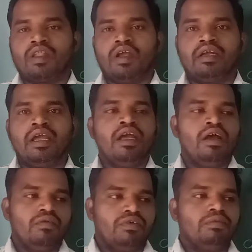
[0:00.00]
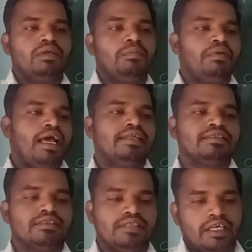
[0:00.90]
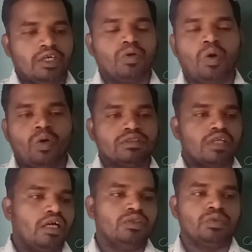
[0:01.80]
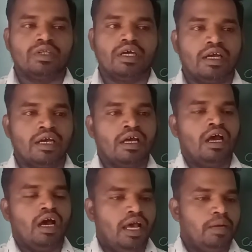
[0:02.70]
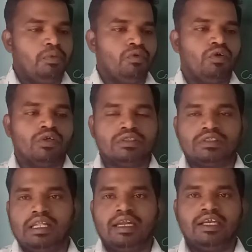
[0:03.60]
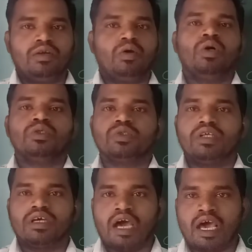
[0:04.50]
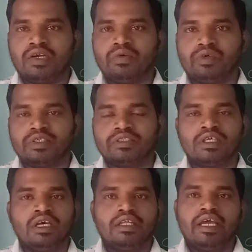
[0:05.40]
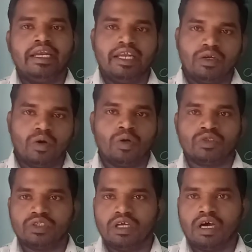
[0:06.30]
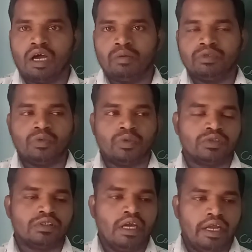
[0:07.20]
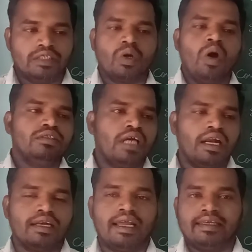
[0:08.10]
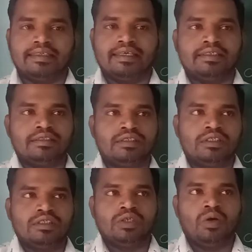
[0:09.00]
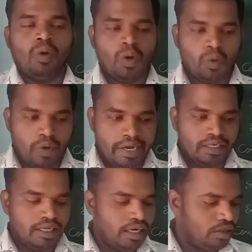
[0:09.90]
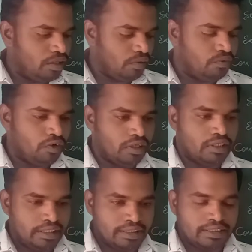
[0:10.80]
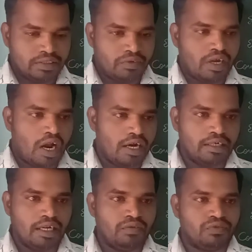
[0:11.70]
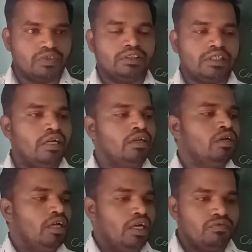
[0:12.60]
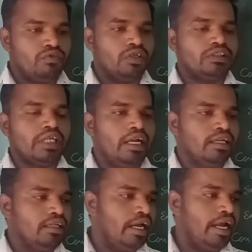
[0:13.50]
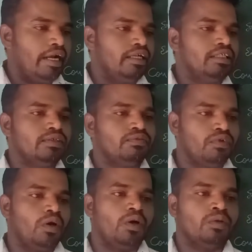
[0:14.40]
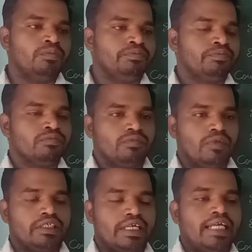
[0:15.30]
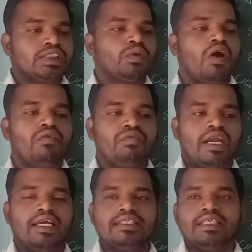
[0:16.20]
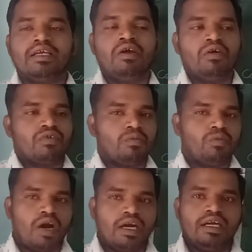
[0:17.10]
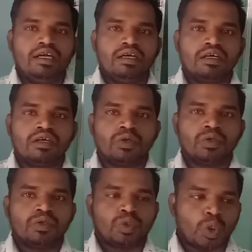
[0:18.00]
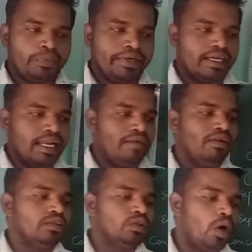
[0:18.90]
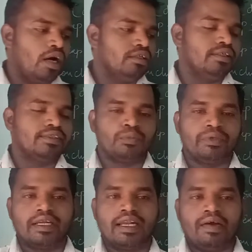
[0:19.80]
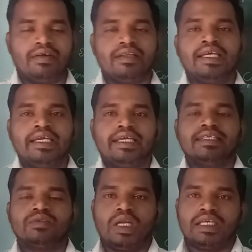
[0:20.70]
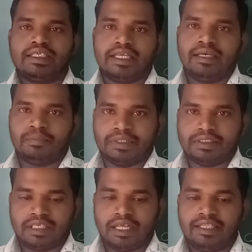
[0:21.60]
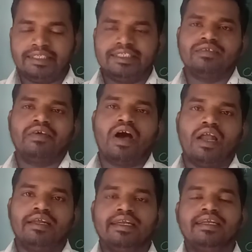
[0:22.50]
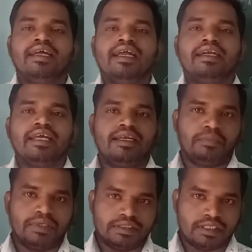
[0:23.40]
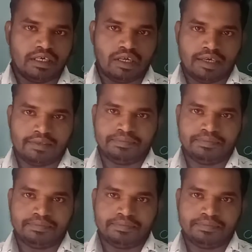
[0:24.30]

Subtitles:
Okay, from the plants, then it goes on to the herbivores, then it goes to the carnivores, then it goes to the omnivores. It goes on like that. So when the food, this is we call it a food chain. In food chain, the energy flow, the transfer of energy from one tropic level to another tropic level is only 10%. This is we call it a 10% law.